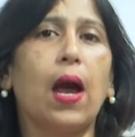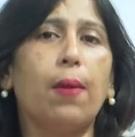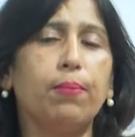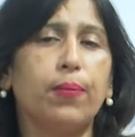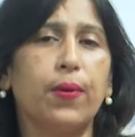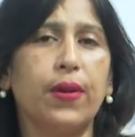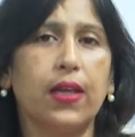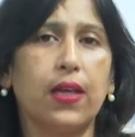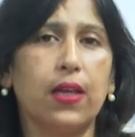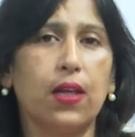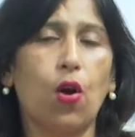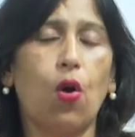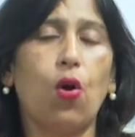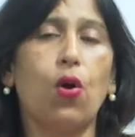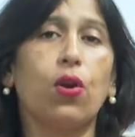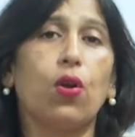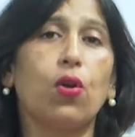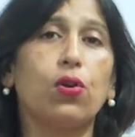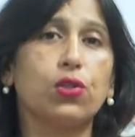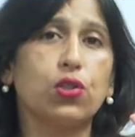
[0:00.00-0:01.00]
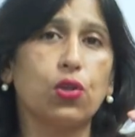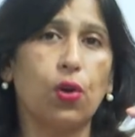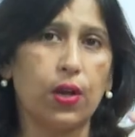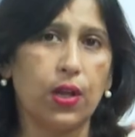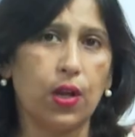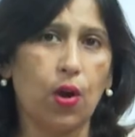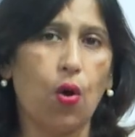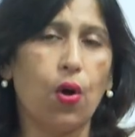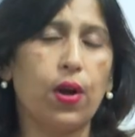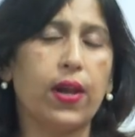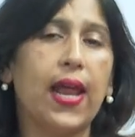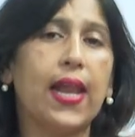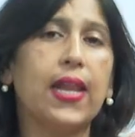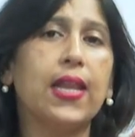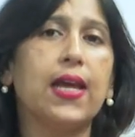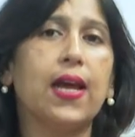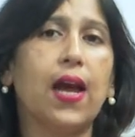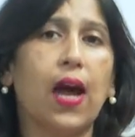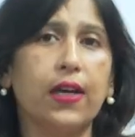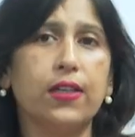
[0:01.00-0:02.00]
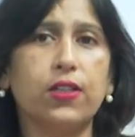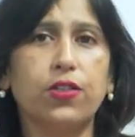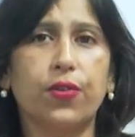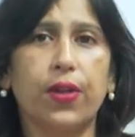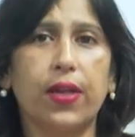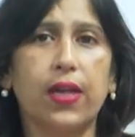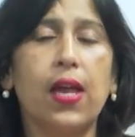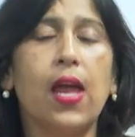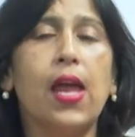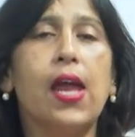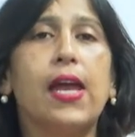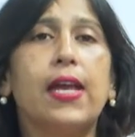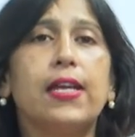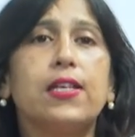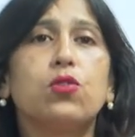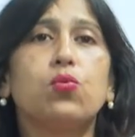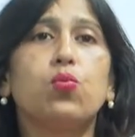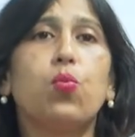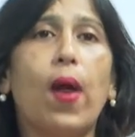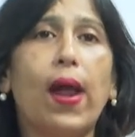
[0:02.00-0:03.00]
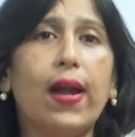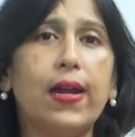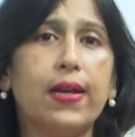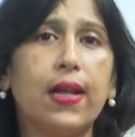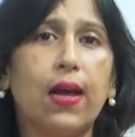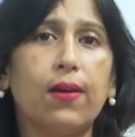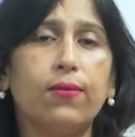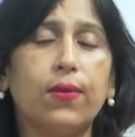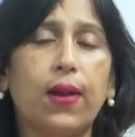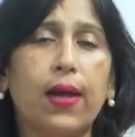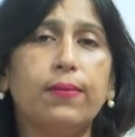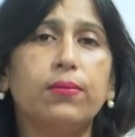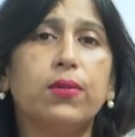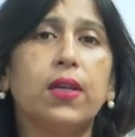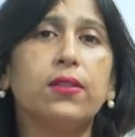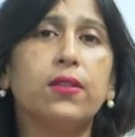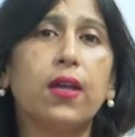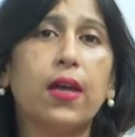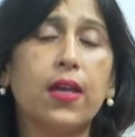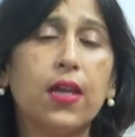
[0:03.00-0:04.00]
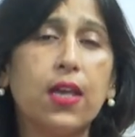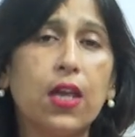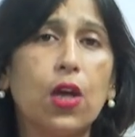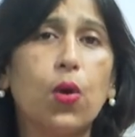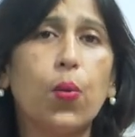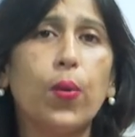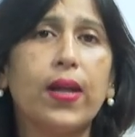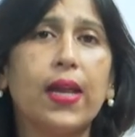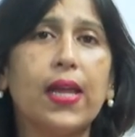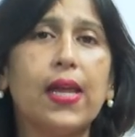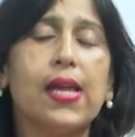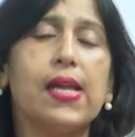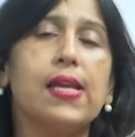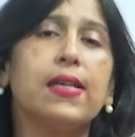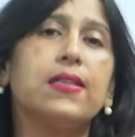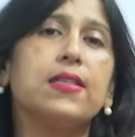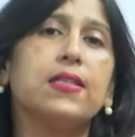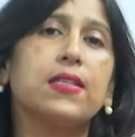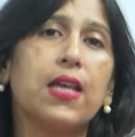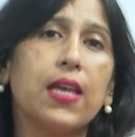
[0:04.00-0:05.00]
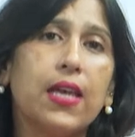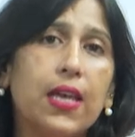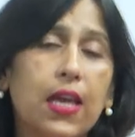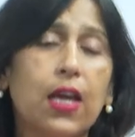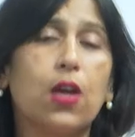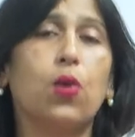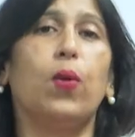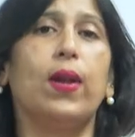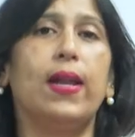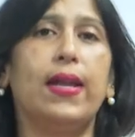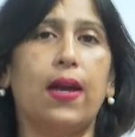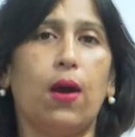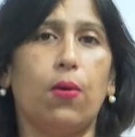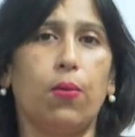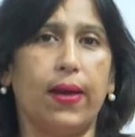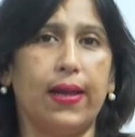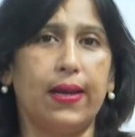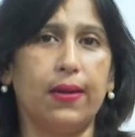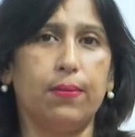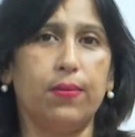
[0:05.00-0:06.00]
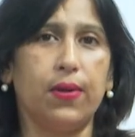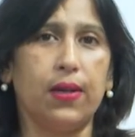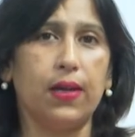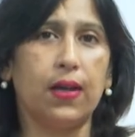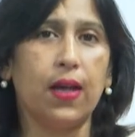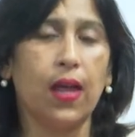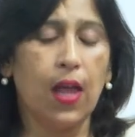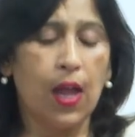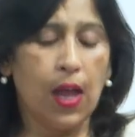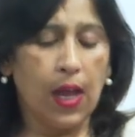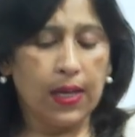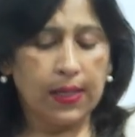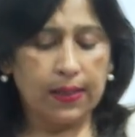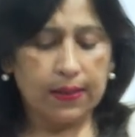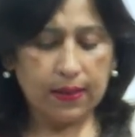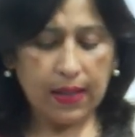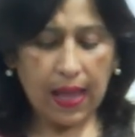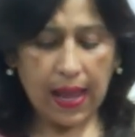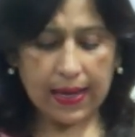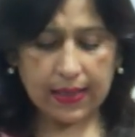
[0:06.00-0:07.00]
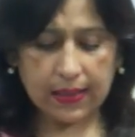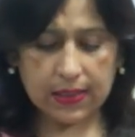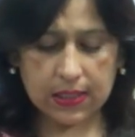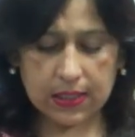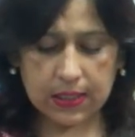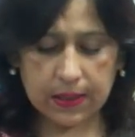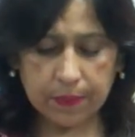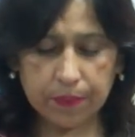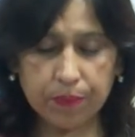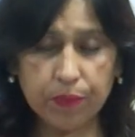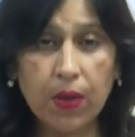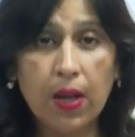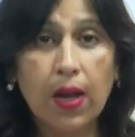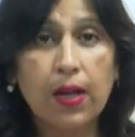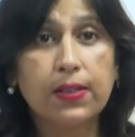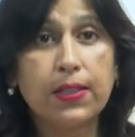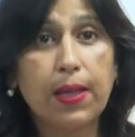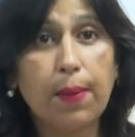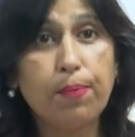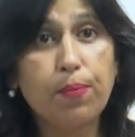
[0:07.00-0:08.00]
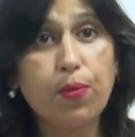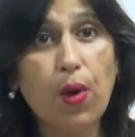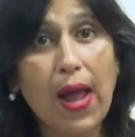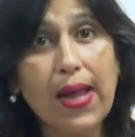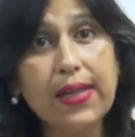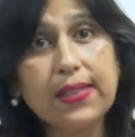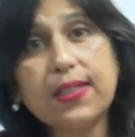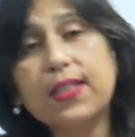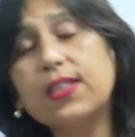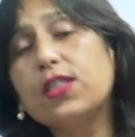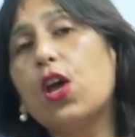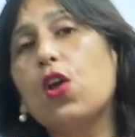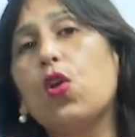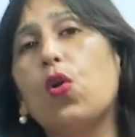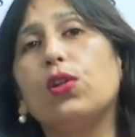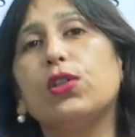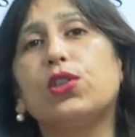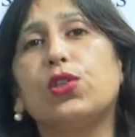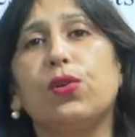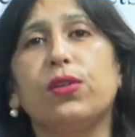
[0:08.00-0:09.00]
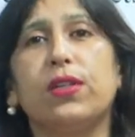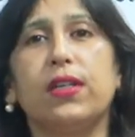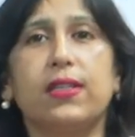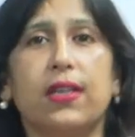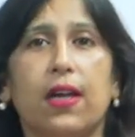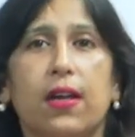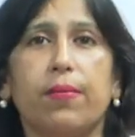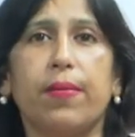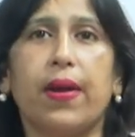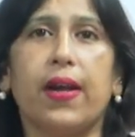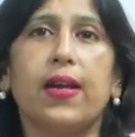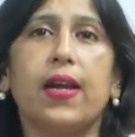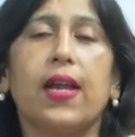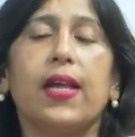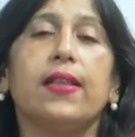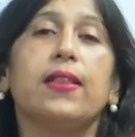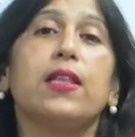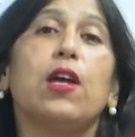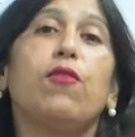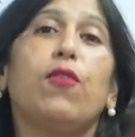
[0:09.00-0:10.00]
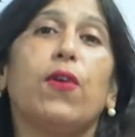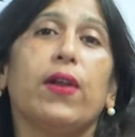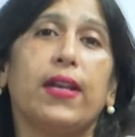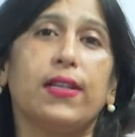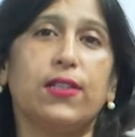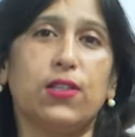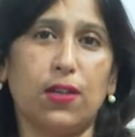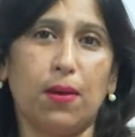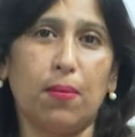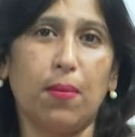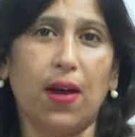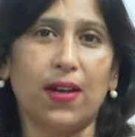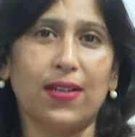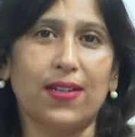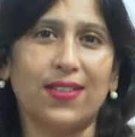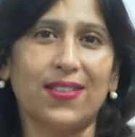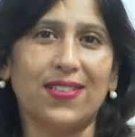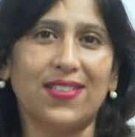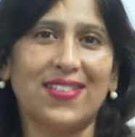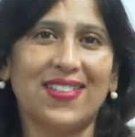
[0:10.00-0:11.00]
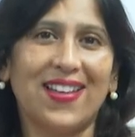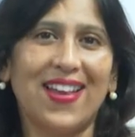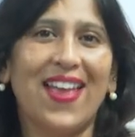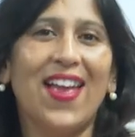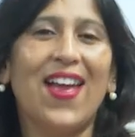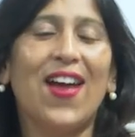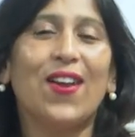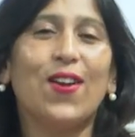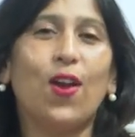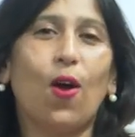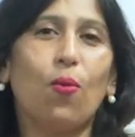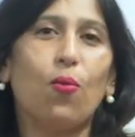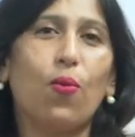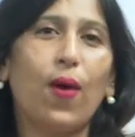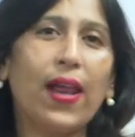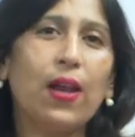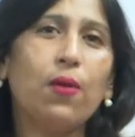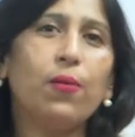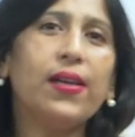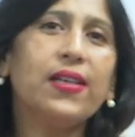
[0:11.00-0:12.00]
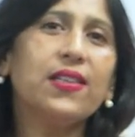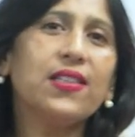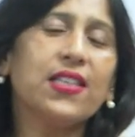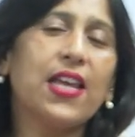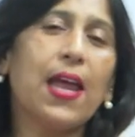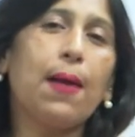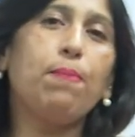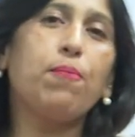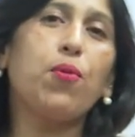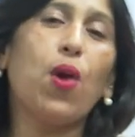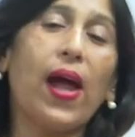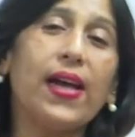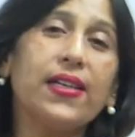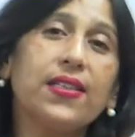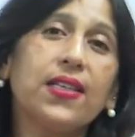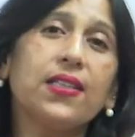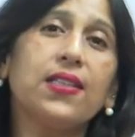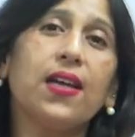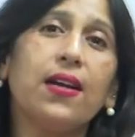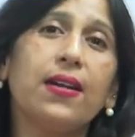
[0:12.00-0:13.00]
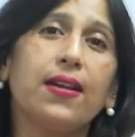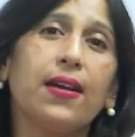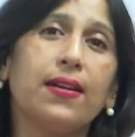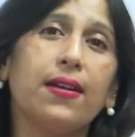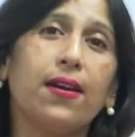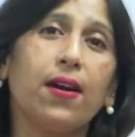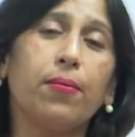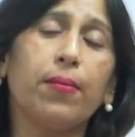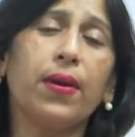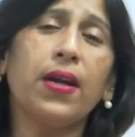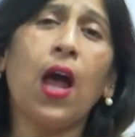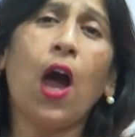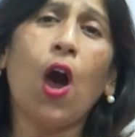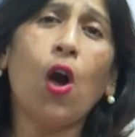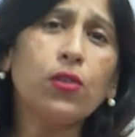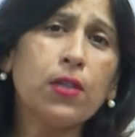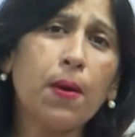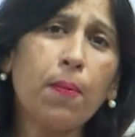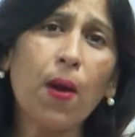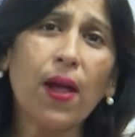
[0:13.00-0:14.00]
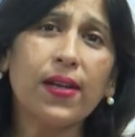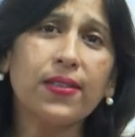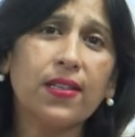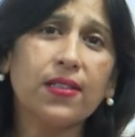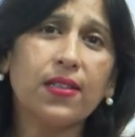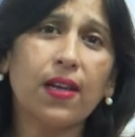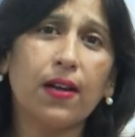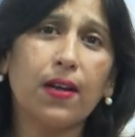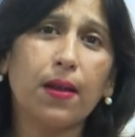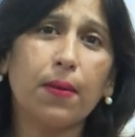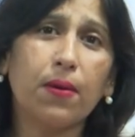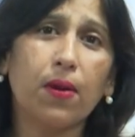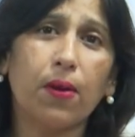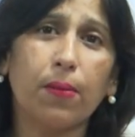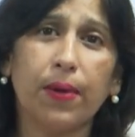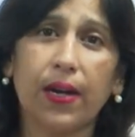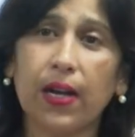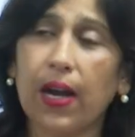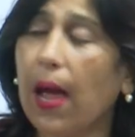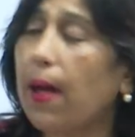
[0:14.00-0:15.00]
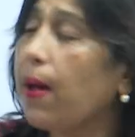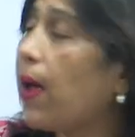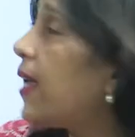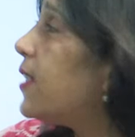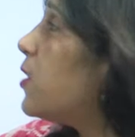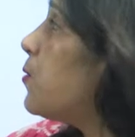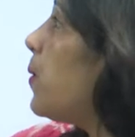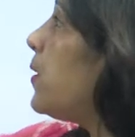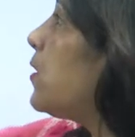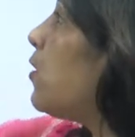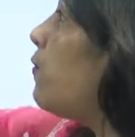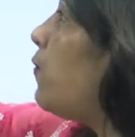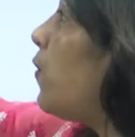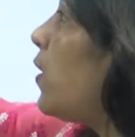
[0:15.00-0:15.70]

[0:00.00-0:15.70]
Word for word: company or uh, sorry on any country is well developed then the equity is equally available. Next, the prices are also determined in the financial markets. Now, when we say prices are determined, how the prices are determined? As per the